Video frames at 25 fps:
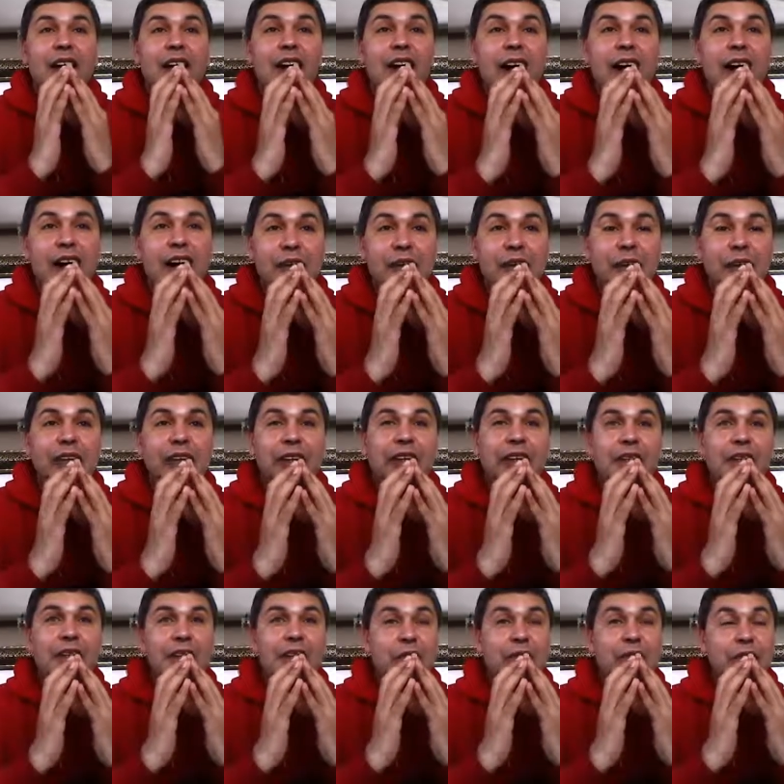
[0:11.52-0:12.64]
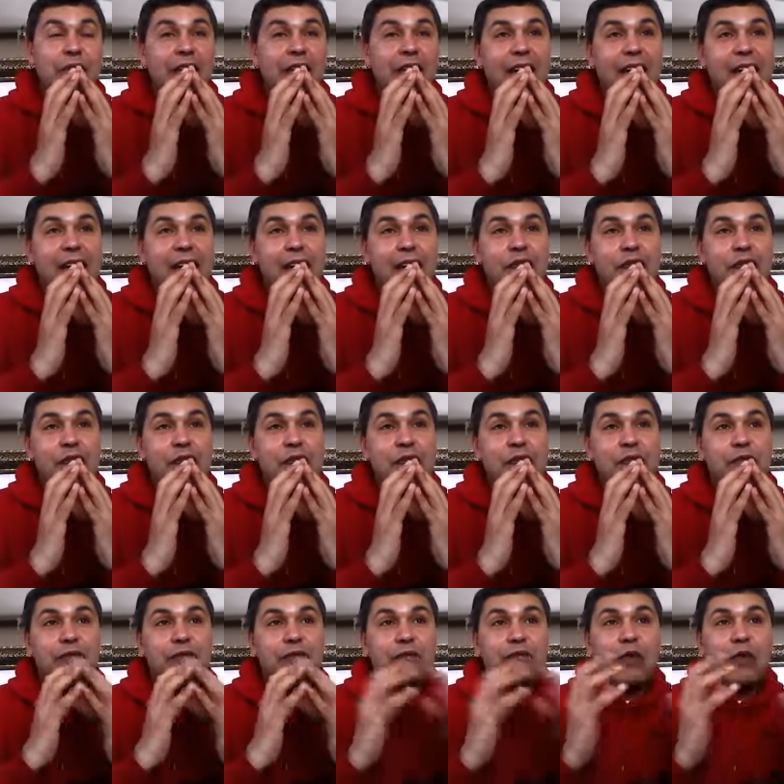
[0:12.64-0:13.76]
I believe that we have
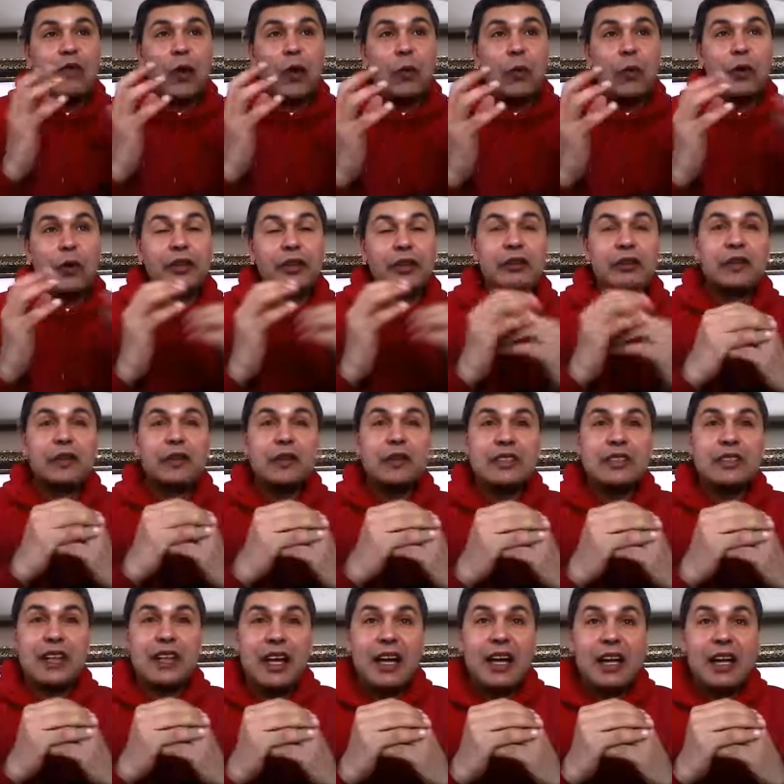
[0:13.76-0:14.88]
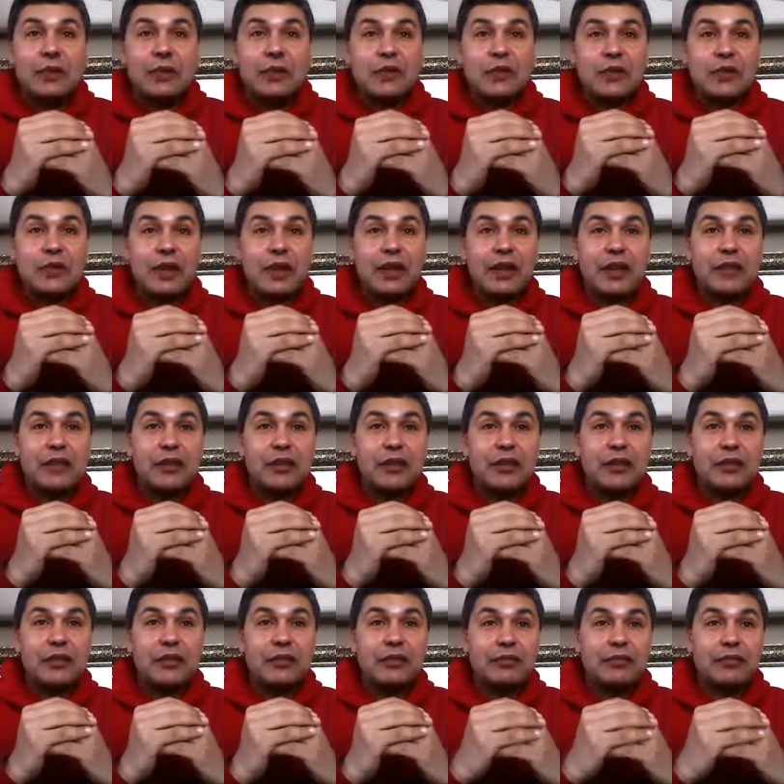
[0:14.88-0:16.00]
a wonderful time together,
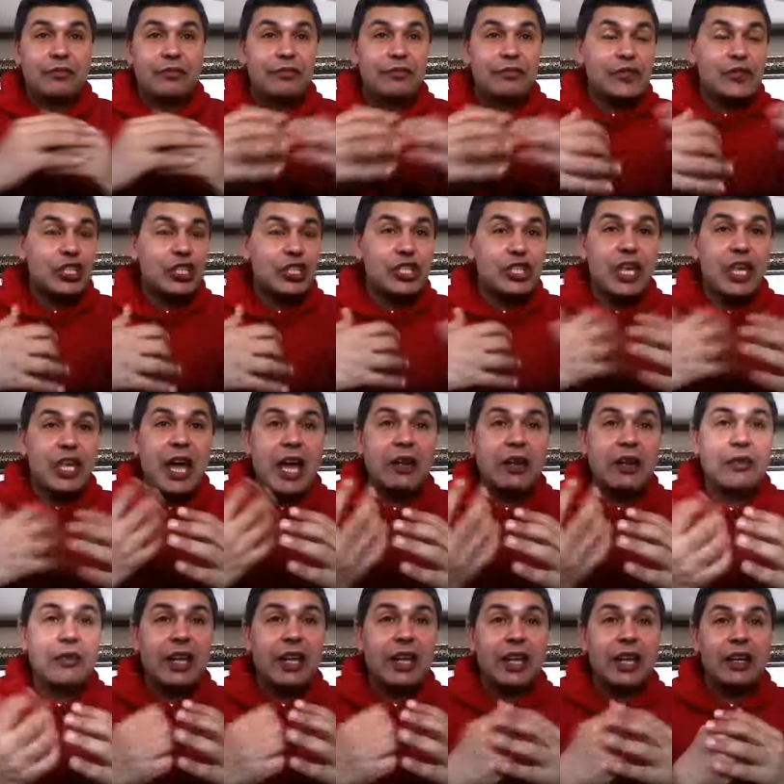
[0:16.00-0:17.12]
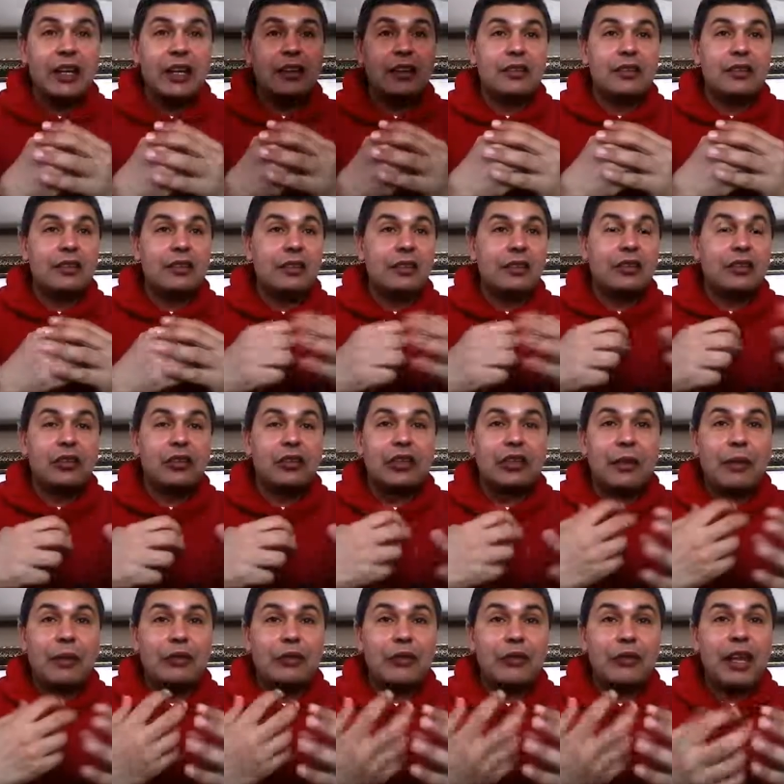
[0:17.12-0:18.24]
sharing,
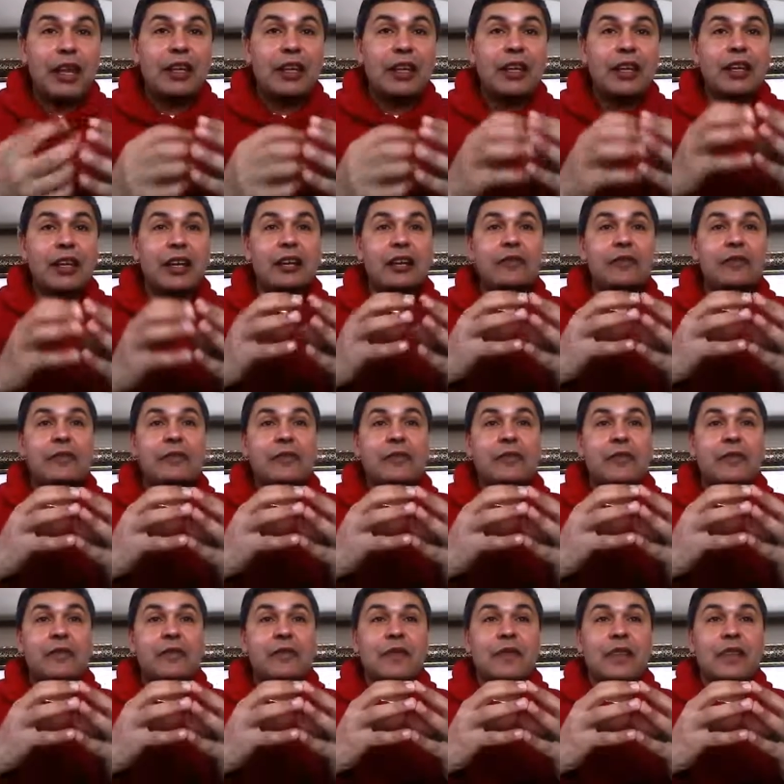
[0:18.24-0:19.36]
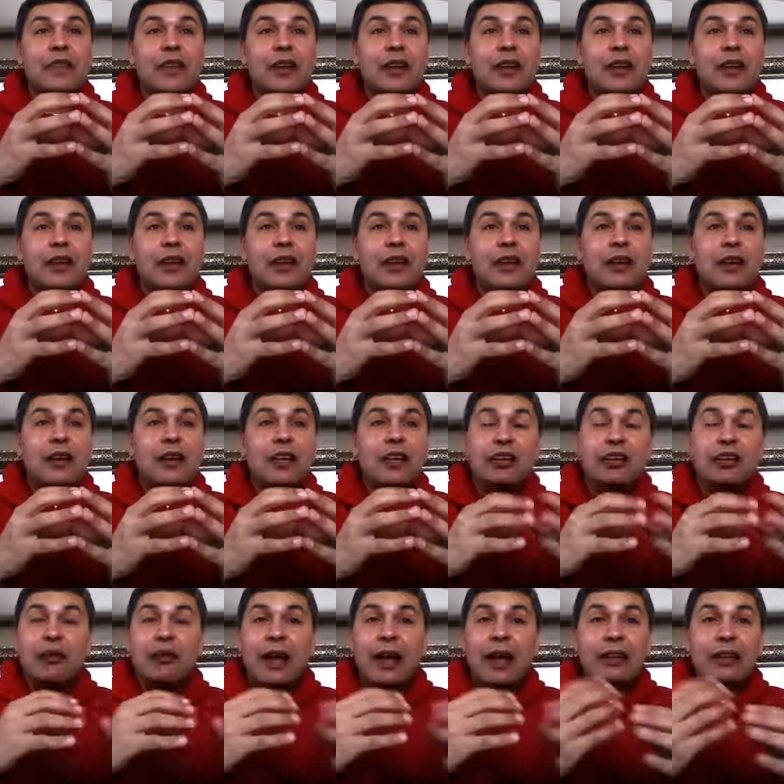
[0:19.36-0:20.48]
collaborating,
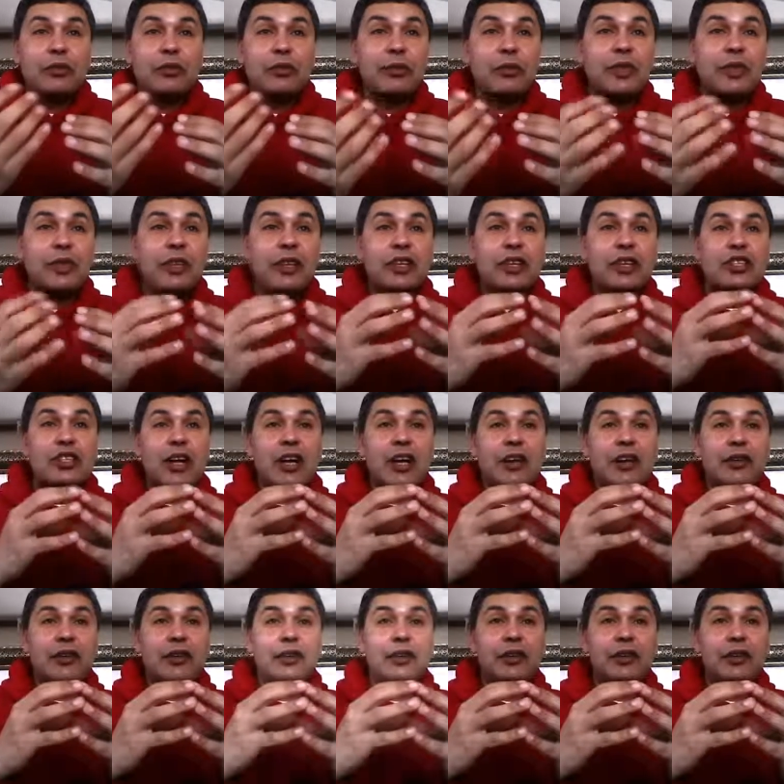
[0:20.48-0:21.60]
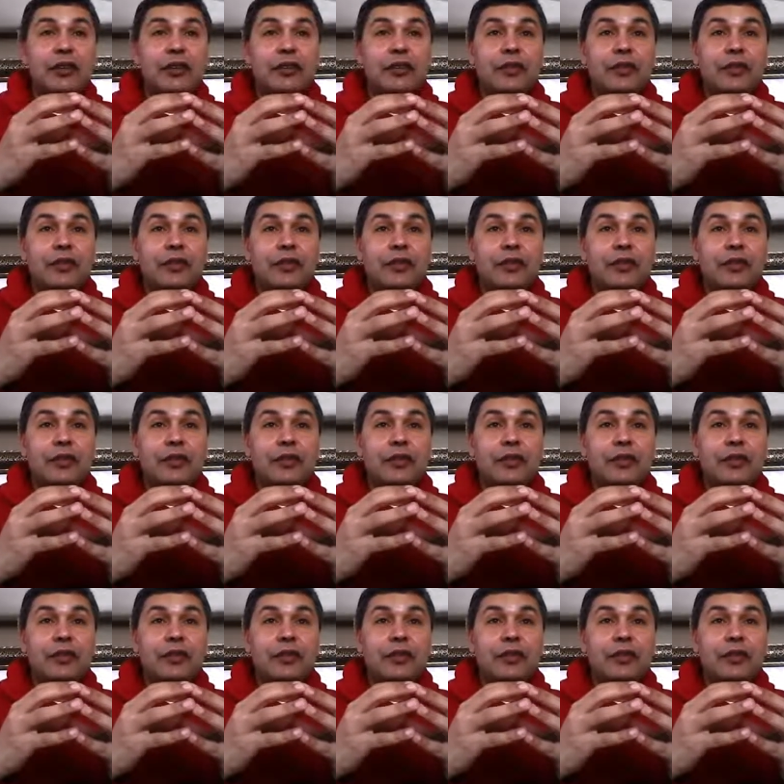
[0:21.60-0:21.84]
interacting with each other,